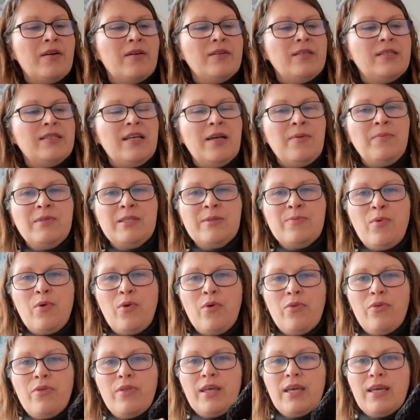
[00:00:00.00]
are some
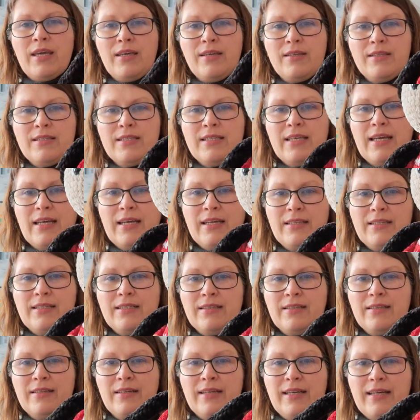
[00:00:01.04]
small things that
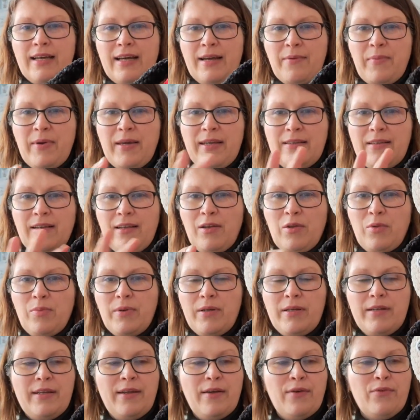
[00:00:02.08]
I made a little
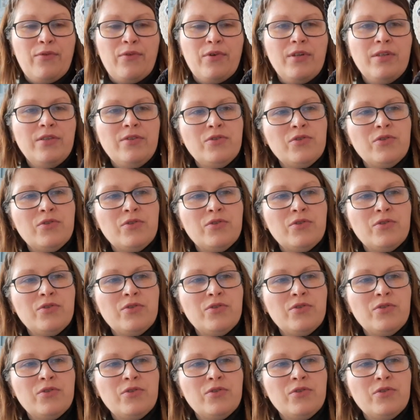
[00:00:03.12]
bit different.